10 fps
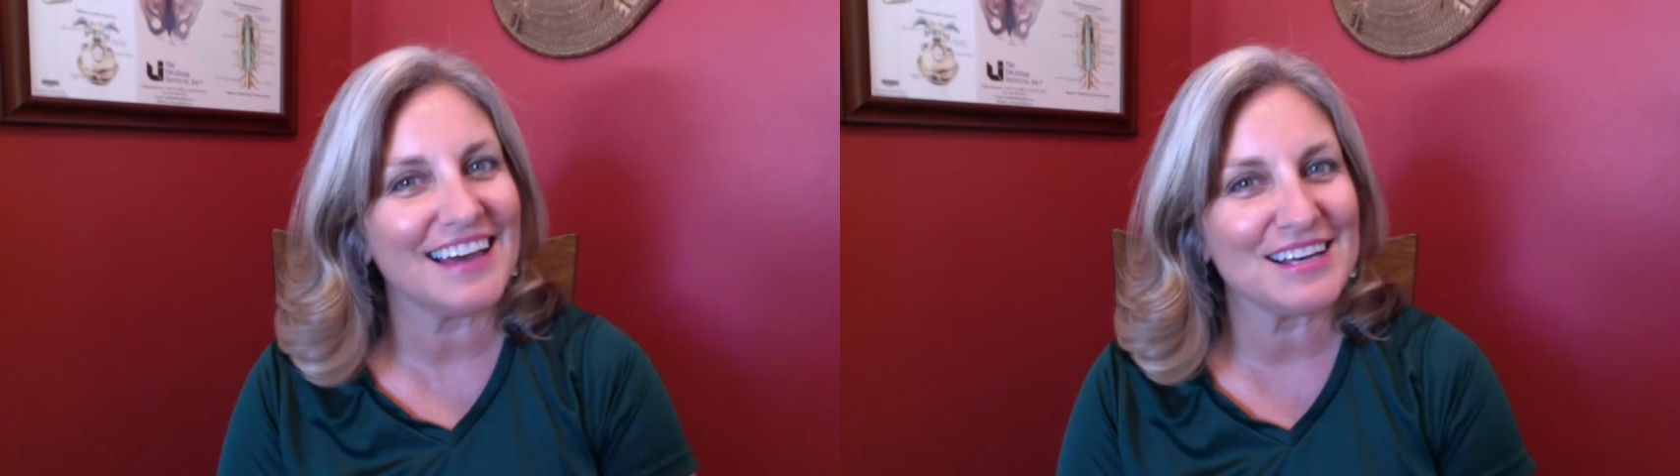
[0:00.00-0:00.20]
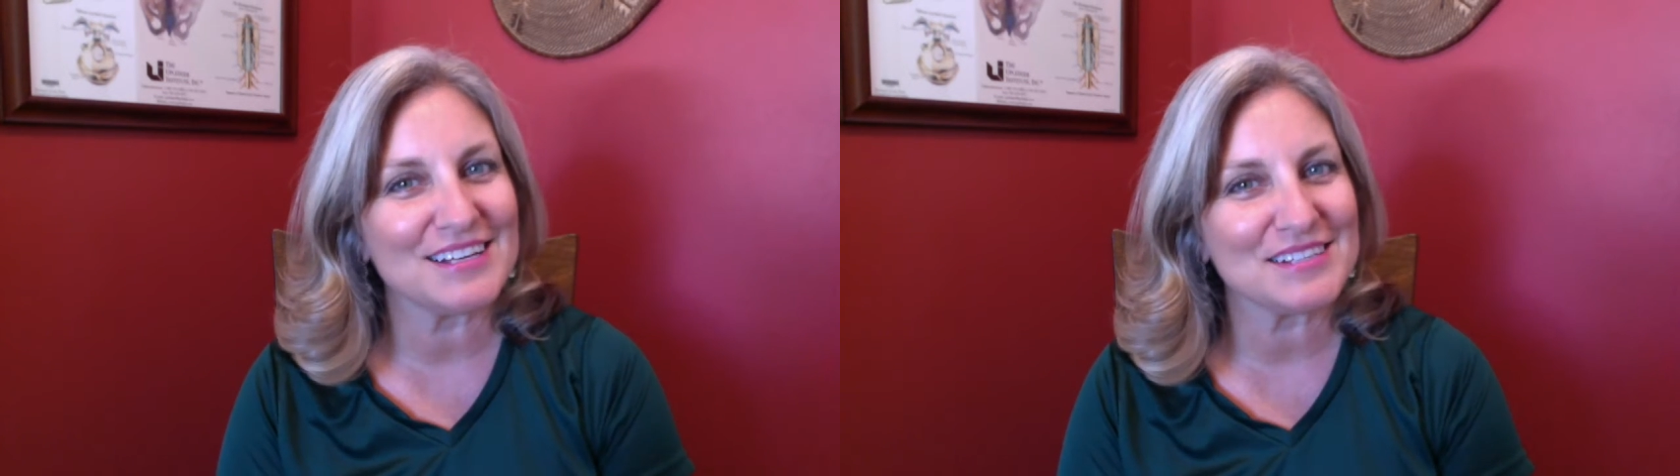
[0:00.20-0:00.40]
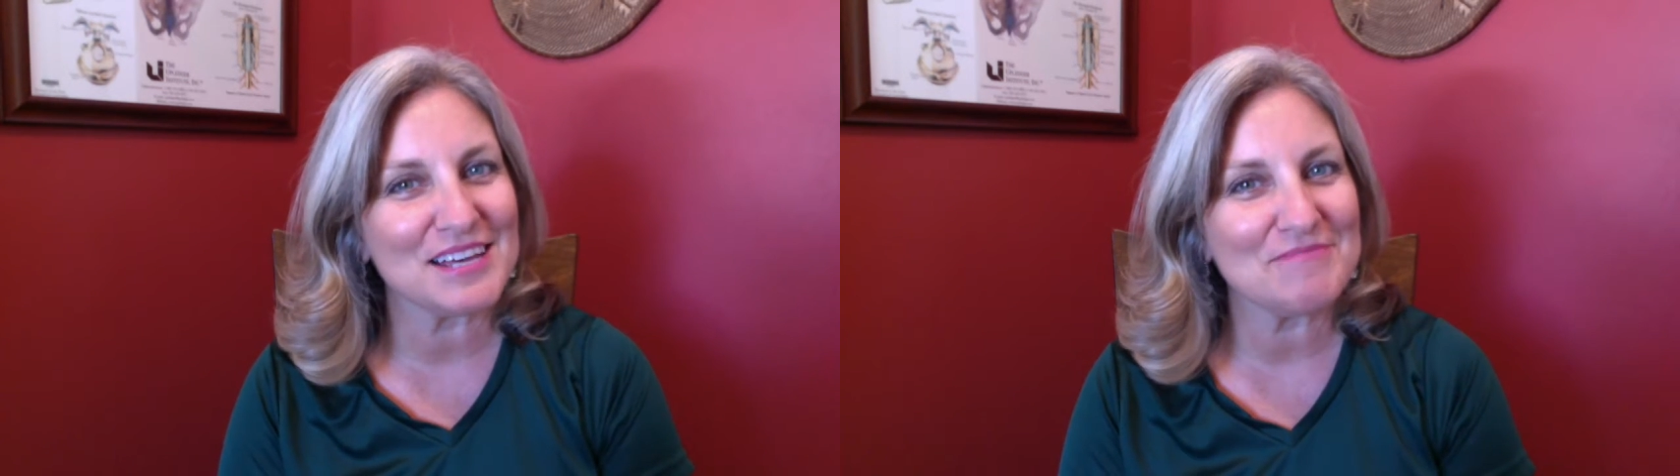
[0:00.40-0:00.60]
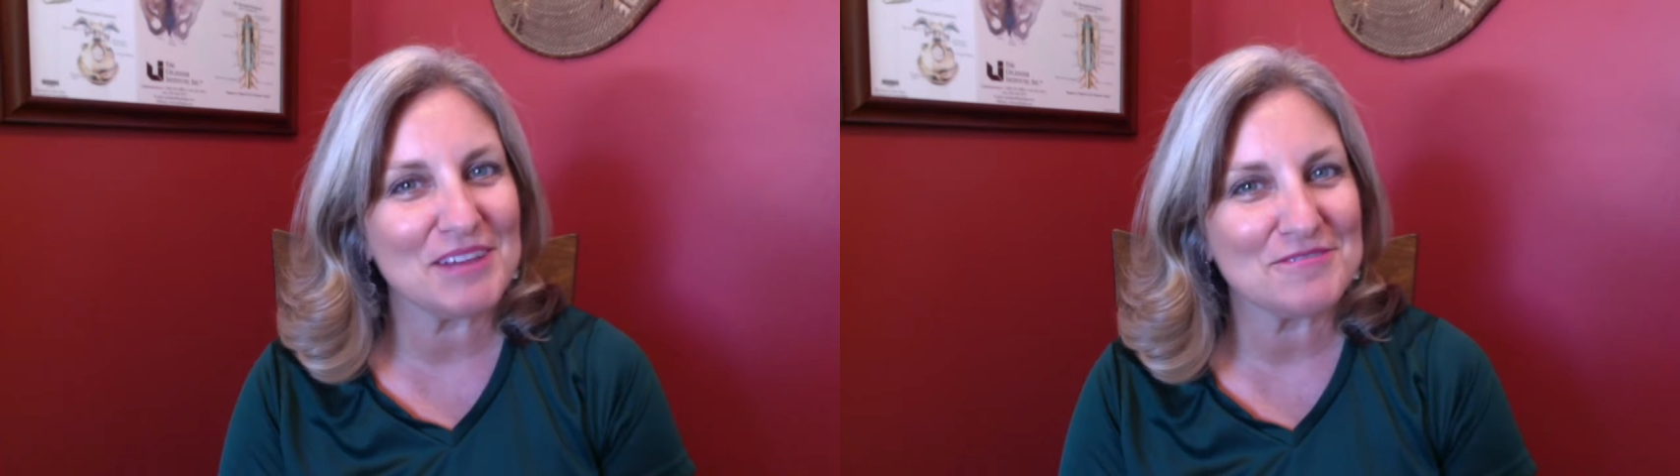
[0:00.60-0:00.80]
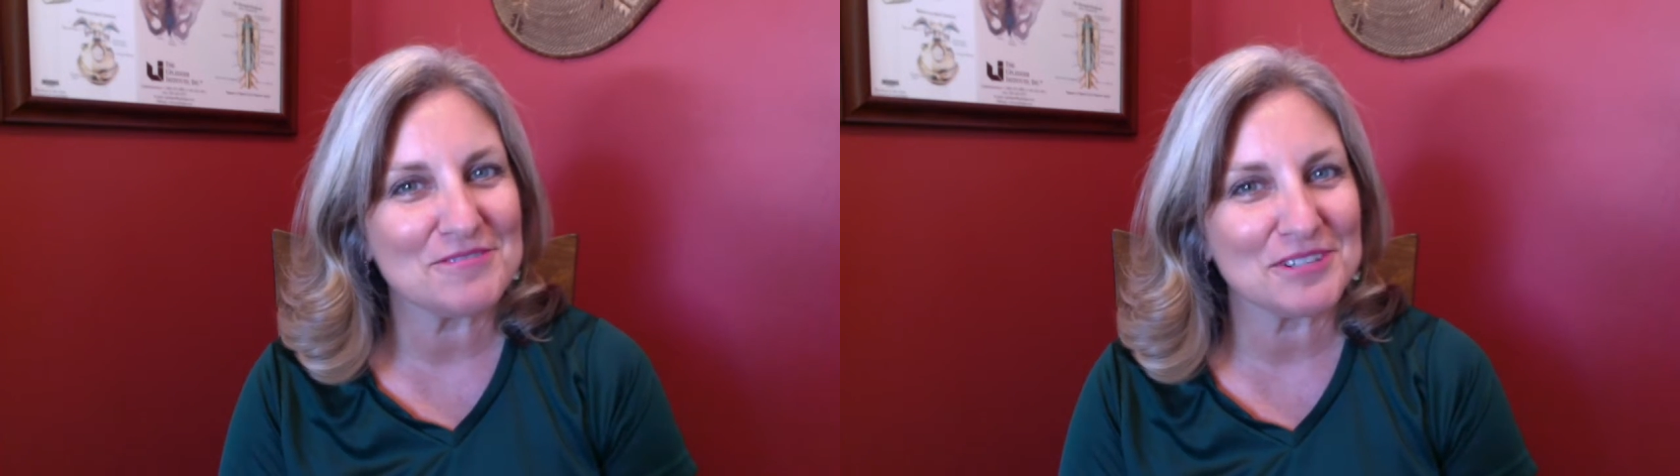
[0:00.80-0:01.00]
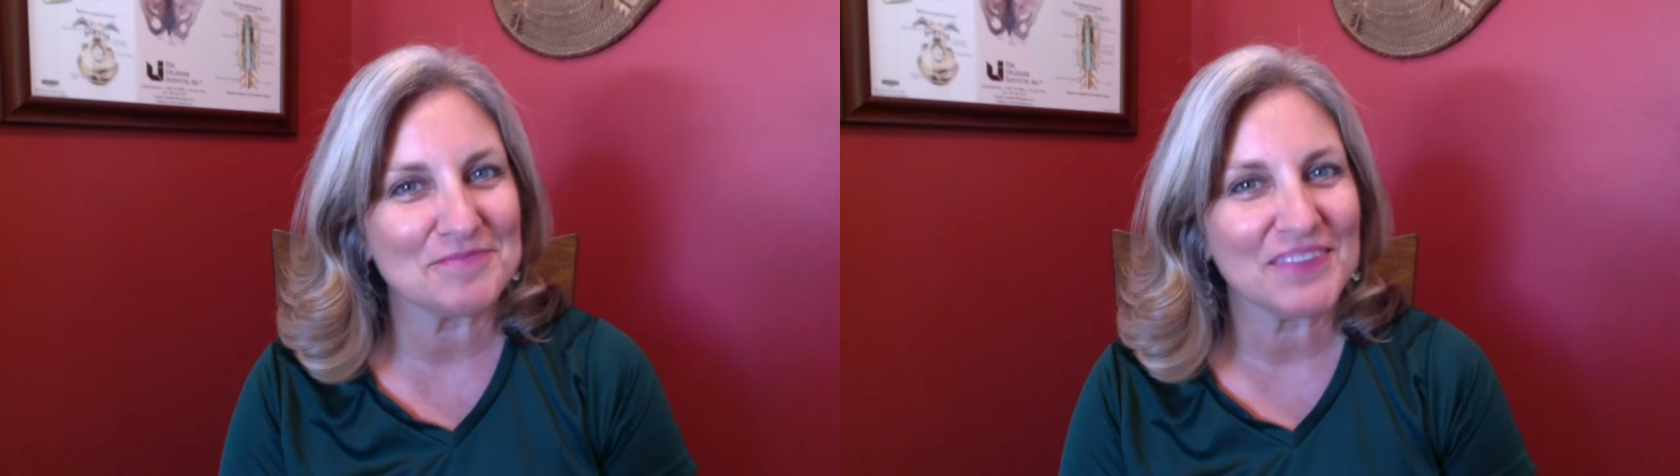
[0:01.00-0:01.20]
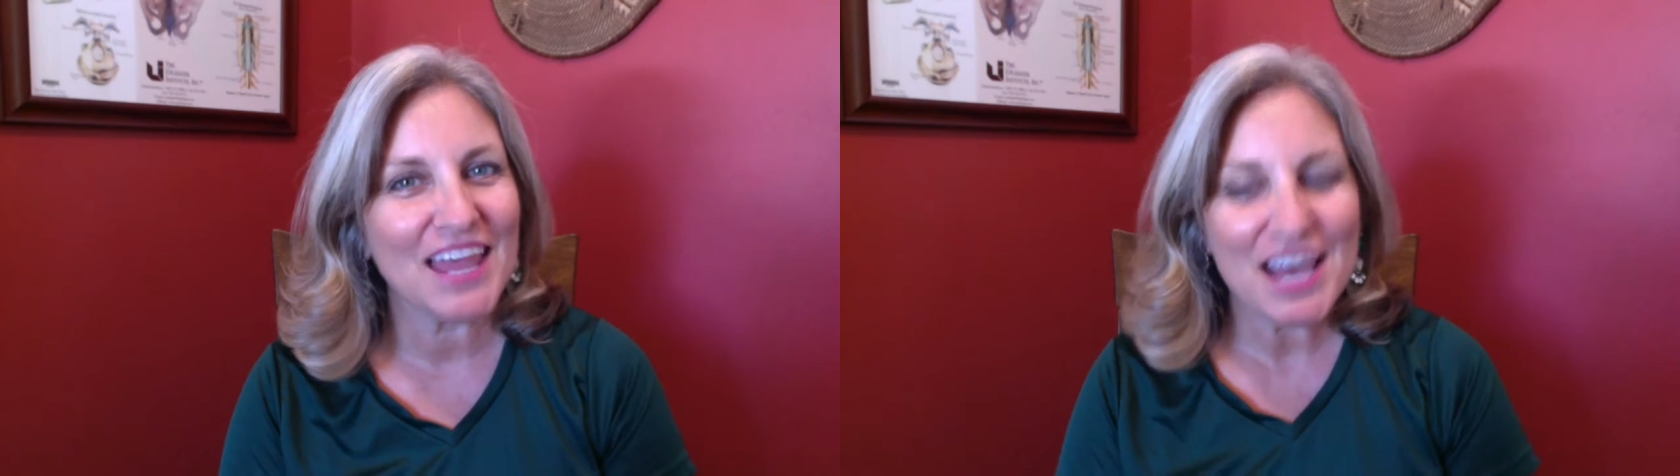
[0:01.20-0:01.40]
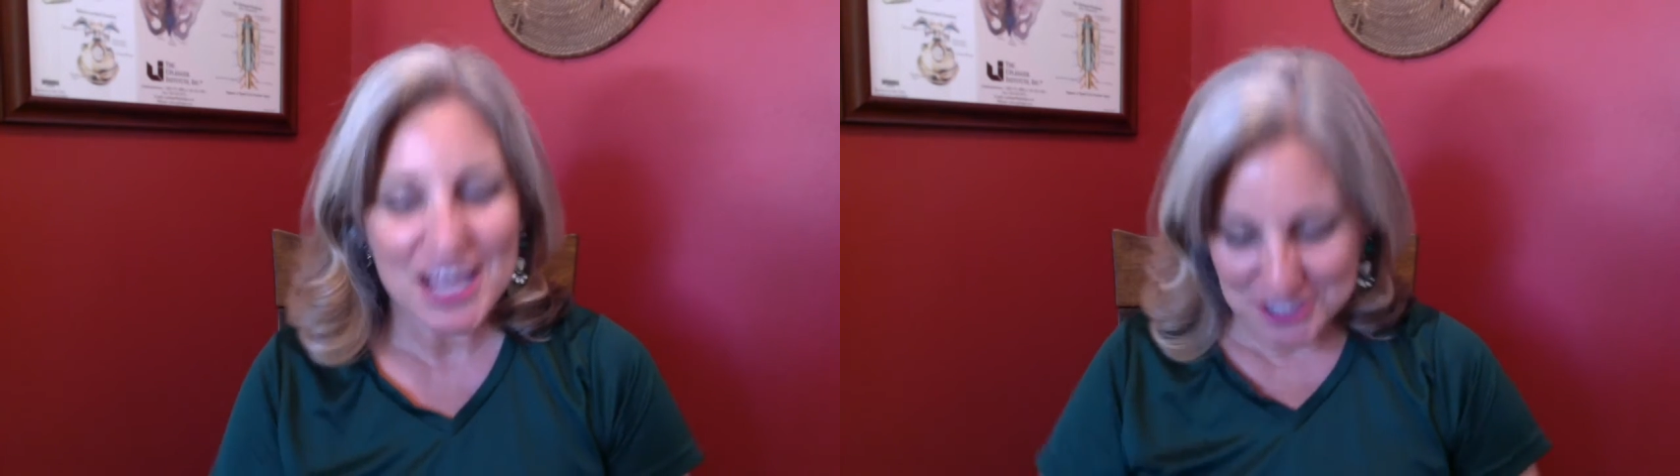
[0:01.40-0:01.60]
as a metaphor.
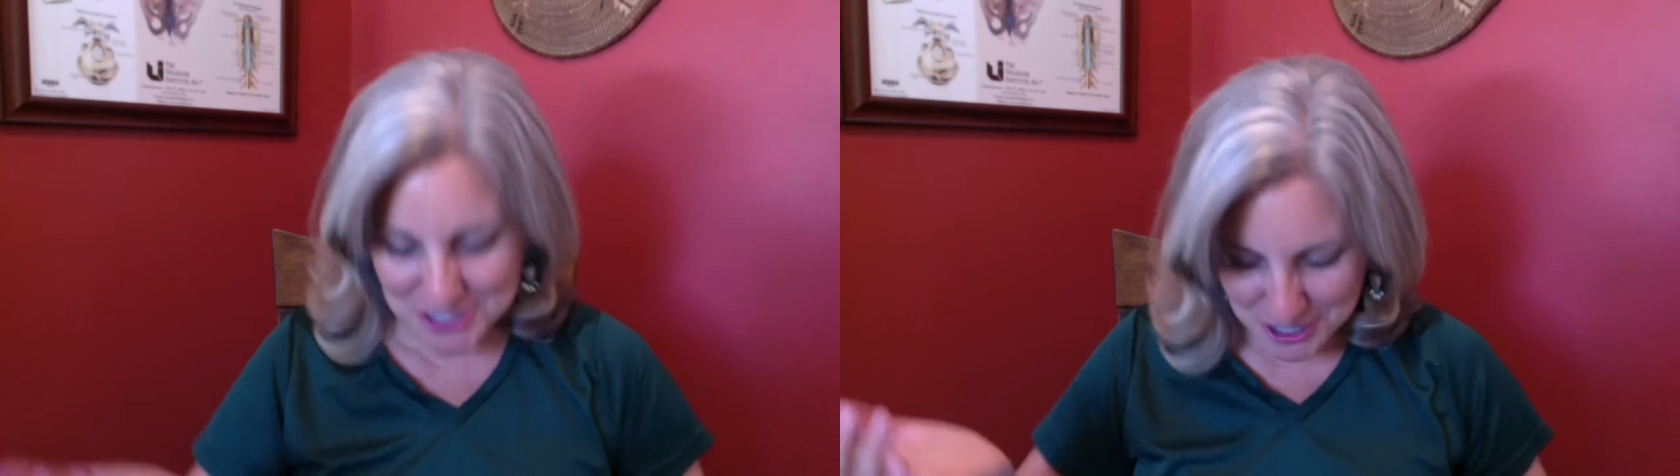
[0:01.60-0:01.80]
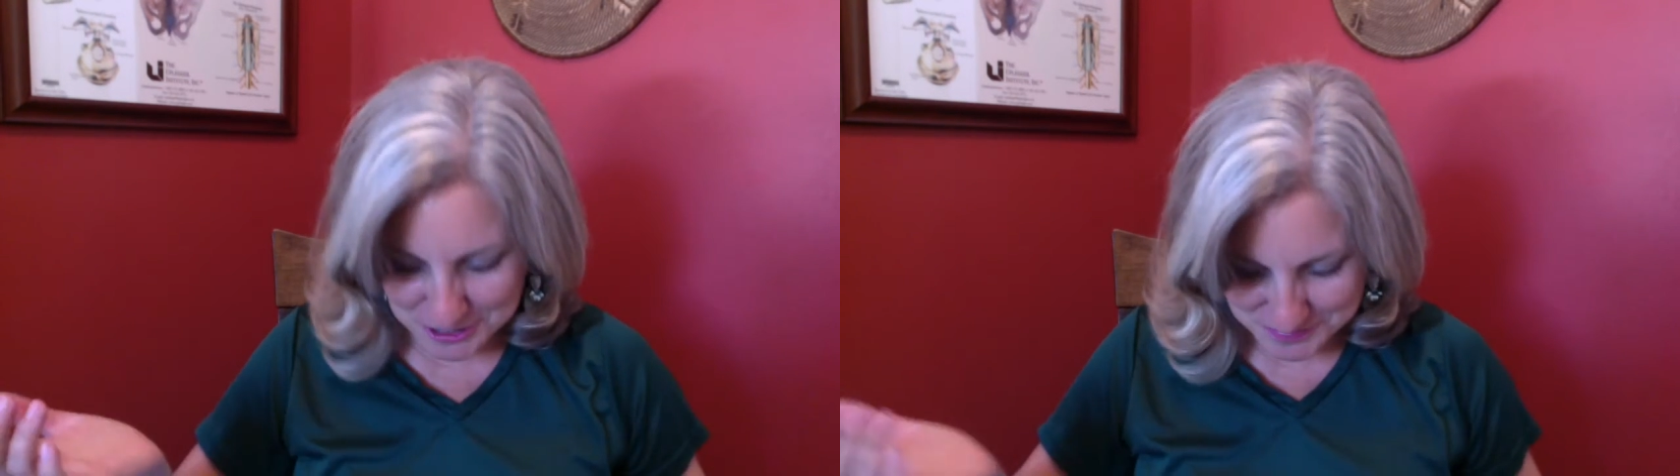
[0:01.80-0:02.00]
So